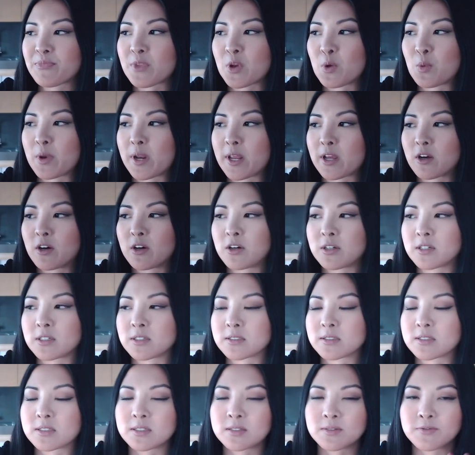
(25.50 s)
when I
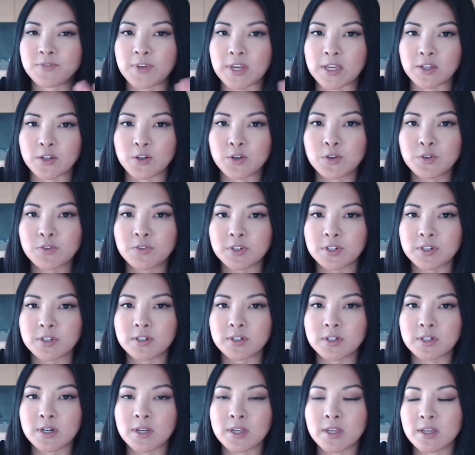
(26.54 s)
called
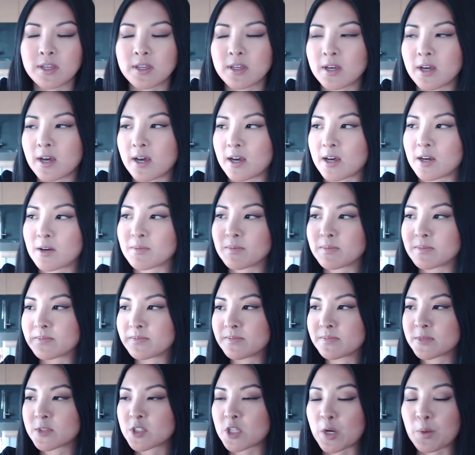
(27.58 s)
Vancouver,
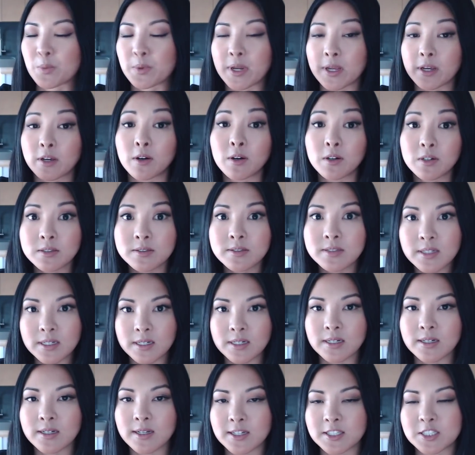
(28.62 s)
when I called
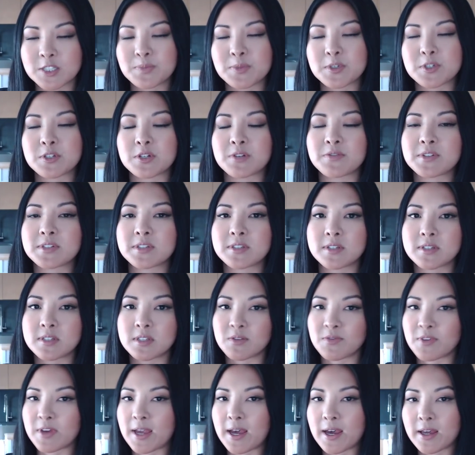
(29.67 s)
the customer service to
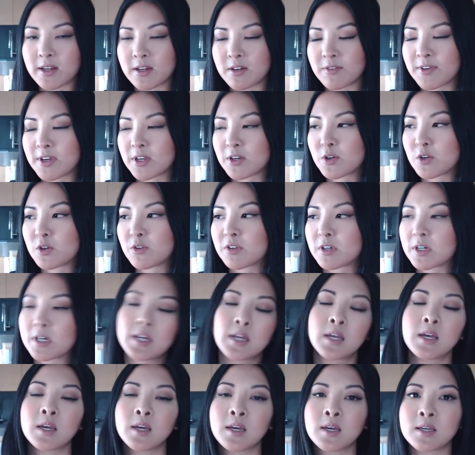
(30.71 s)
see if they had it in
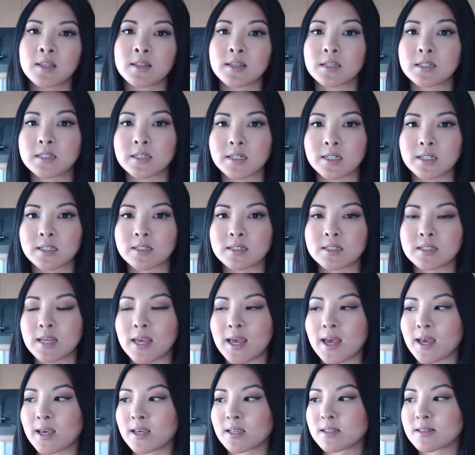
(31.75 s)
Vancouver, they didn't.
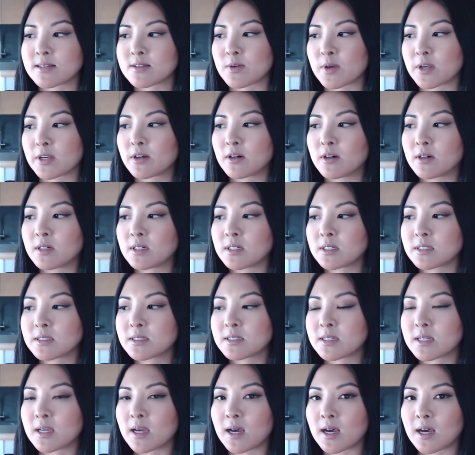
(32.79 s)
And so I
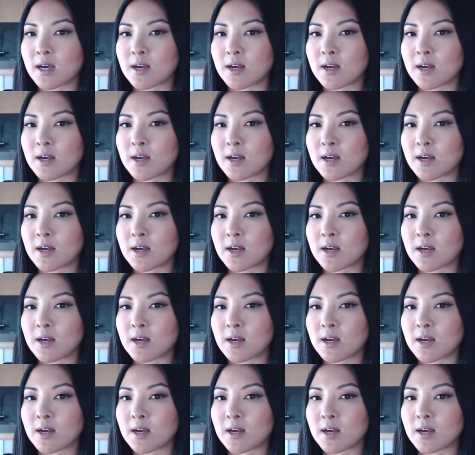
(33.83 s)
called